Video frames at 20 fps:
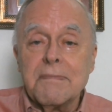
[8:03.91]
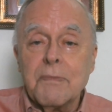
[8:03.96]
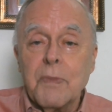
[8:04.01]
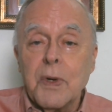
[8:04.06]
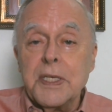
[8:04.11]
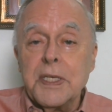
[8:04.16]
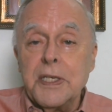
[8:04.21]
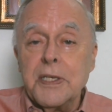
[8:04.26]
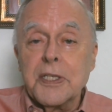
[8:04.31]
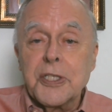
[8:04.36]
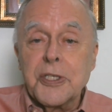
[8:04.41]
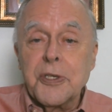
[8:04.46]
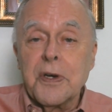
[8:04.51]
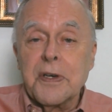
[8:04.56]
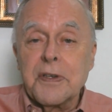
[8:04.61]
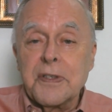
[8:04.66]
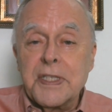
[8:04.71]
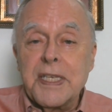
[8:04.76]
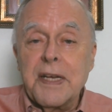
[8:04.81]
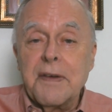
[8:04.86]
1 year
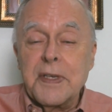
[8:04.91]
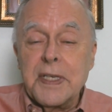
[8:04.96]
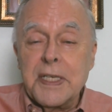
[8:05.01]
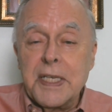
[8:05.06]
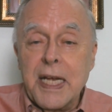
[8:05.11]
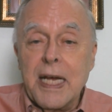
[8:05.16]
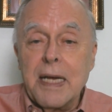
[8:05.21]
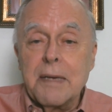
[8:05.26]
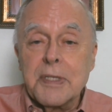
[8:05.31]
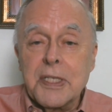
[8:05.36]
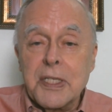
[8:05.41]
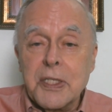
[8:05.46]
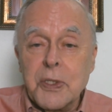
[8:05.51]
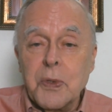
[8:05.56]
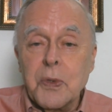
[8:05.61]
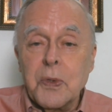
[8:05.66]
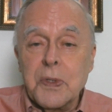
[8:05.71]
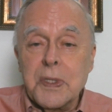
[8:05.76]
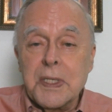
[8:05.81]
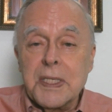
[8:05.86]
short of 7 times as
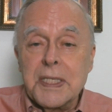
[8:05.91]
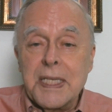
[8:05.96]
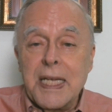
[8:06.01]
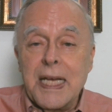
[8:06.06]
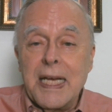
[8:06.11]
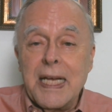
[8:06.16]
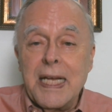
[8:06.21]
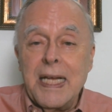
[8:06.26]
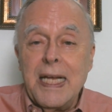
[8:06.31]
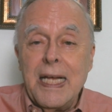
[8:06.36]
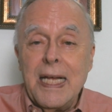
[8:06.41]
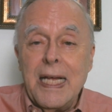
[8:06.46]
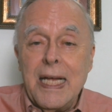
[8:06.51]
old as that